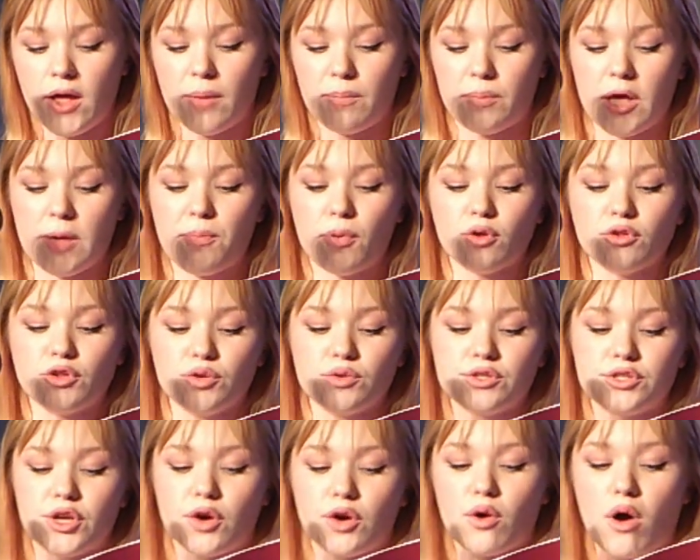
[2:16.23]
People
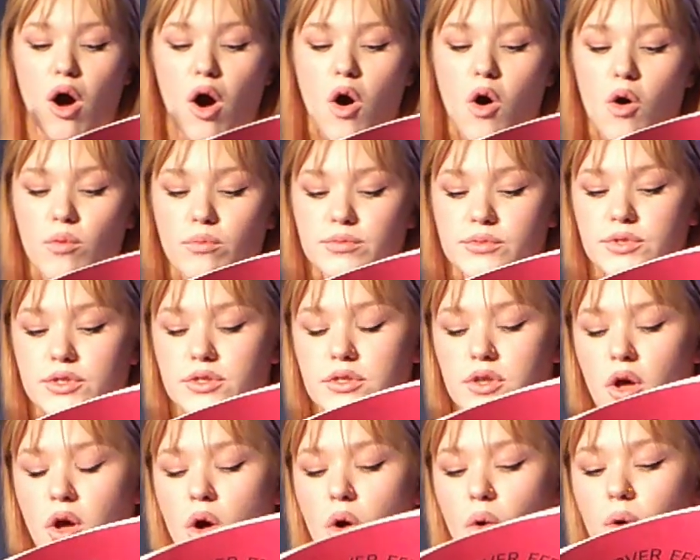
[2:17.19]
lose their
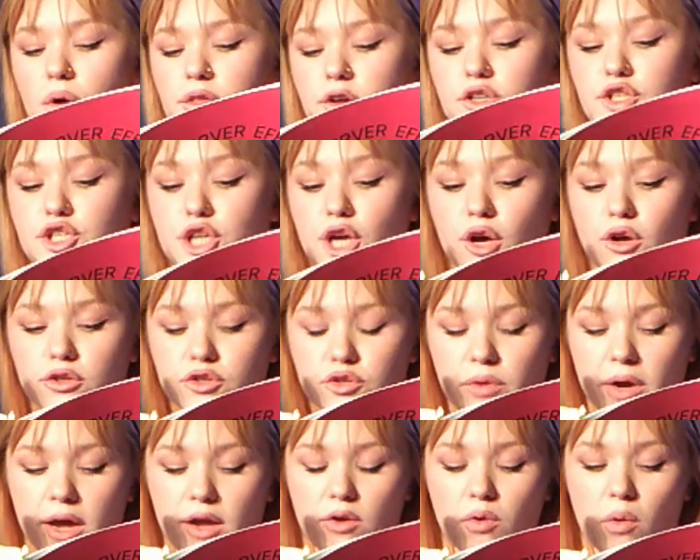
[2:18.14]
homes or their
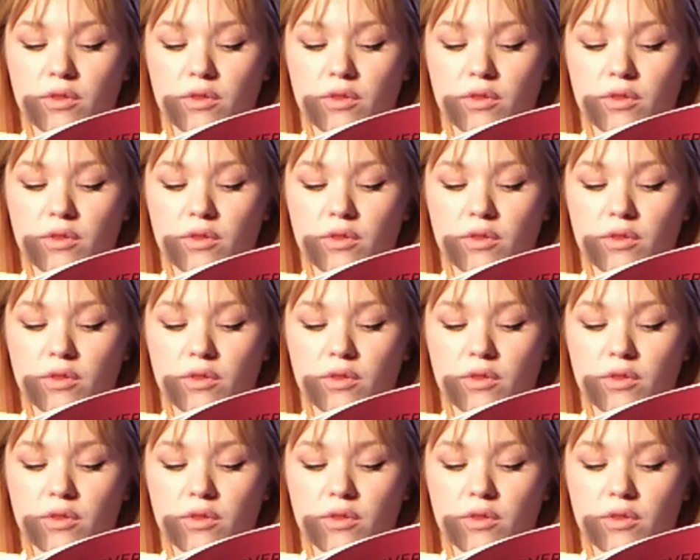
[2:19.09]
children